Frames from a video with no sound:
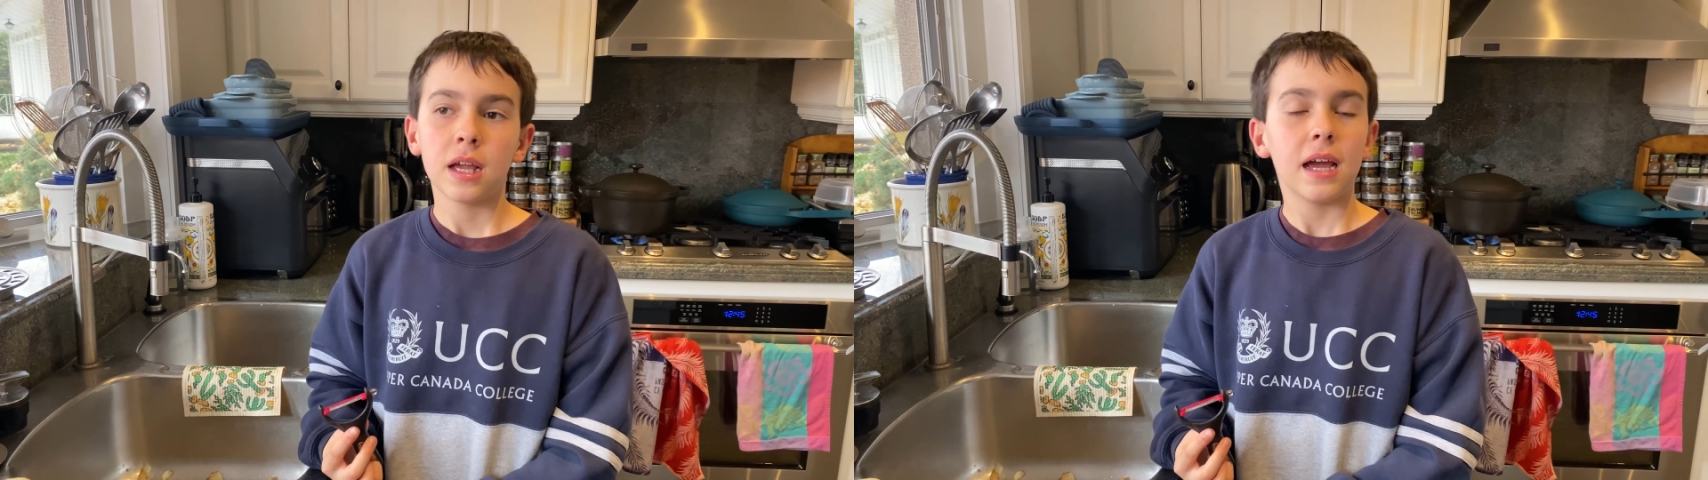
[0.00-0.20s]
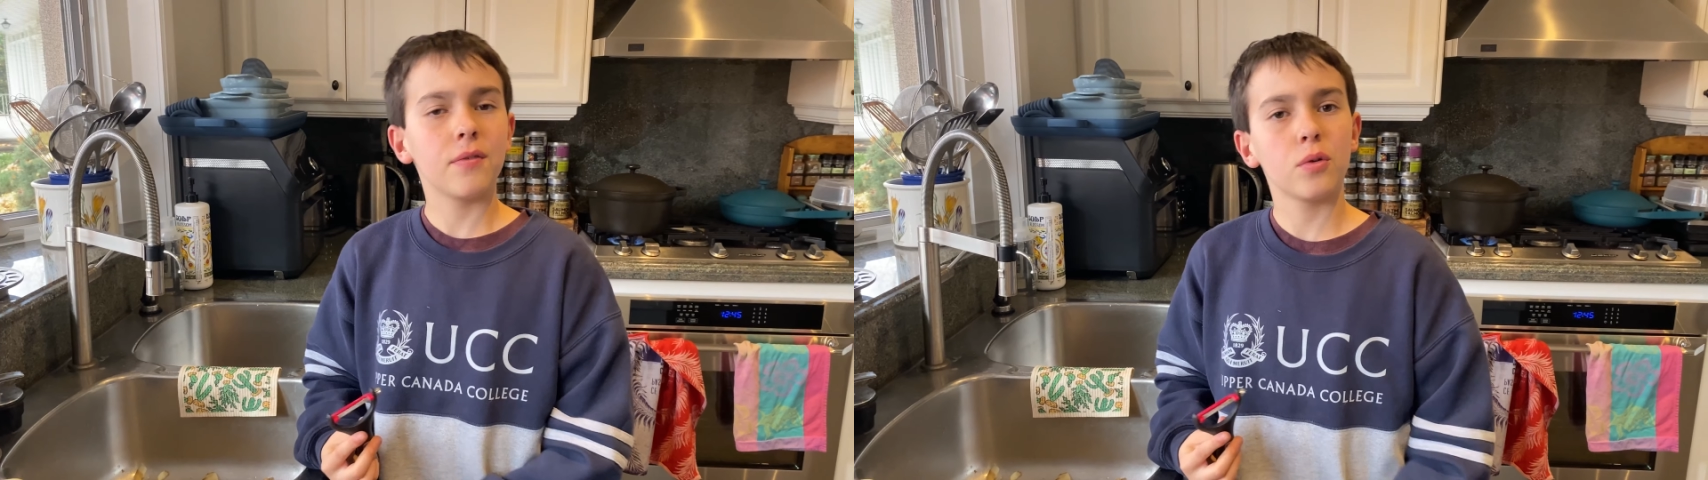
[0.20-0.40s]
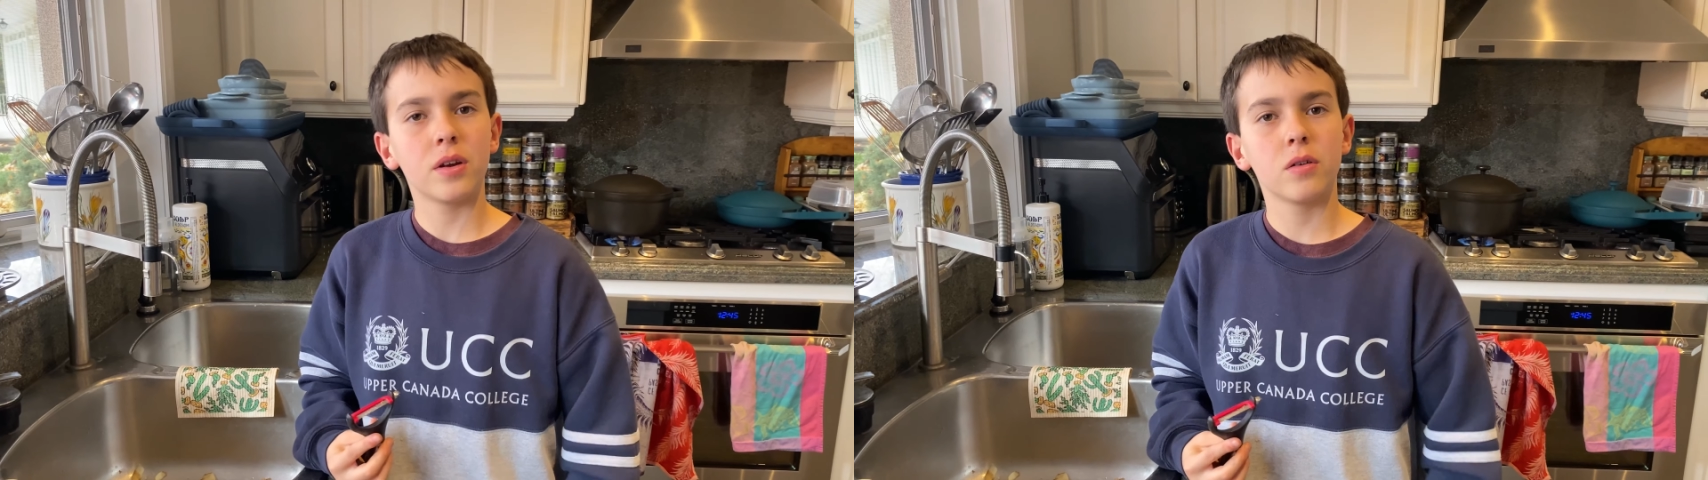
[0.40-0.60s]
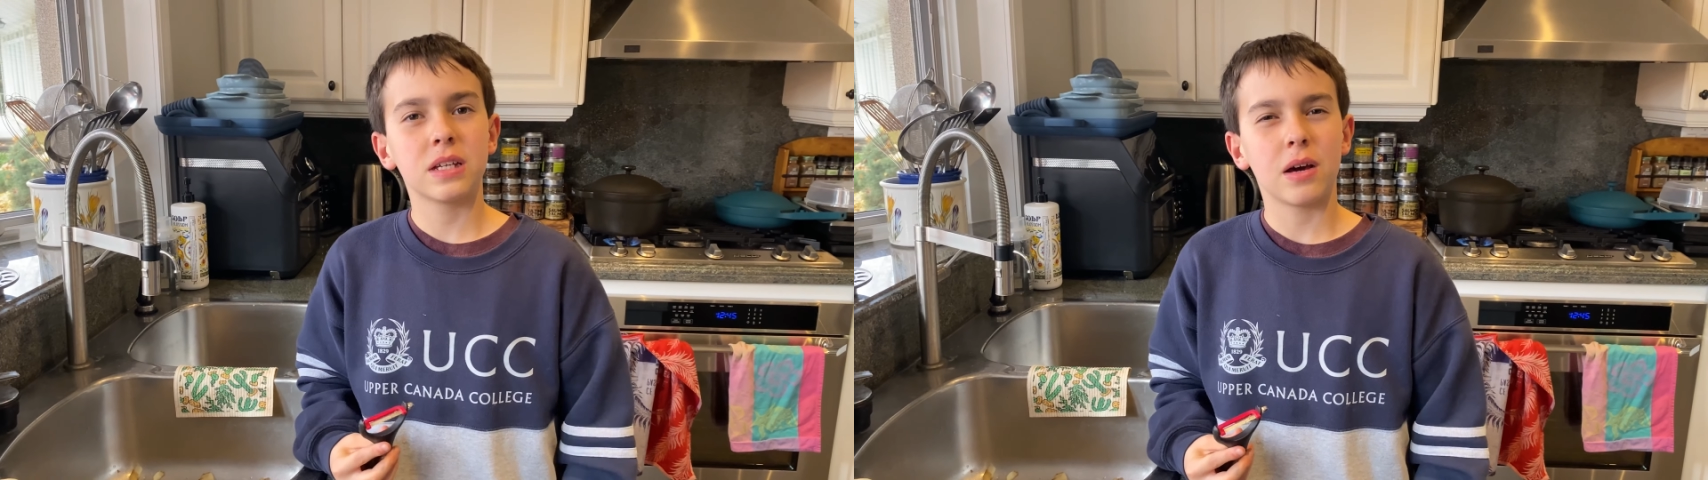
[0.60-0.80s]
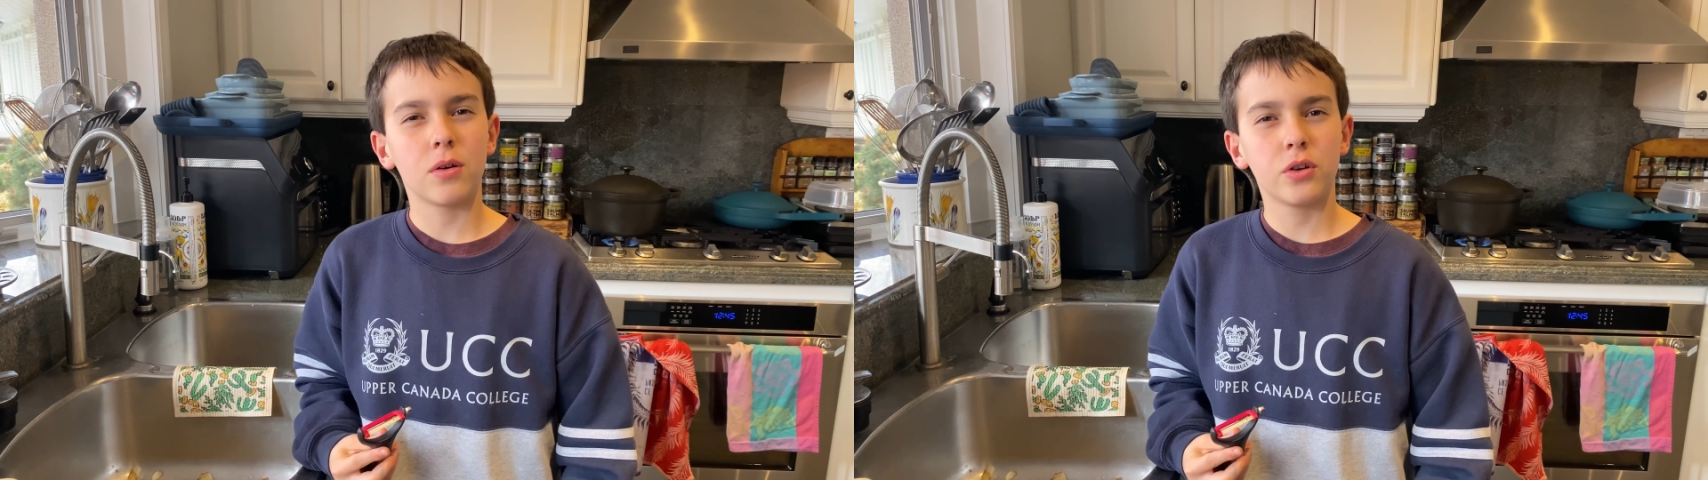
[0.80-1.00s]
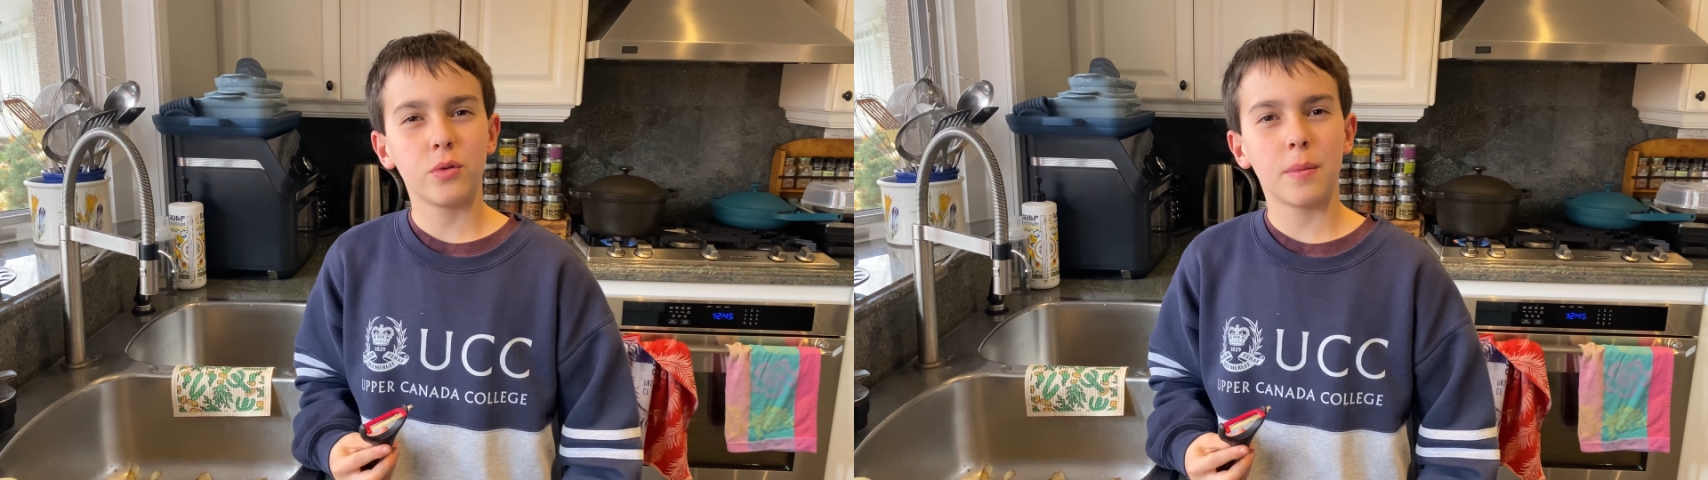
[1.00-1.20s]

everyone knows how to do it,